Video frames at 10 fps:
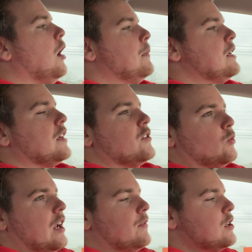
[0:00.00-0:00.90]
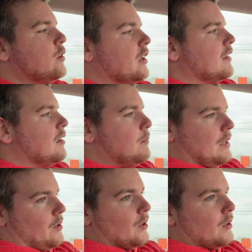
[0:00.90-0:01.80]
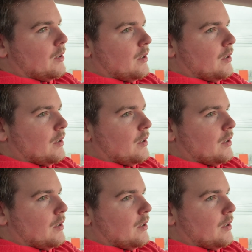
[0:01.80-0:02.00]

Because whenever you look in the mirror,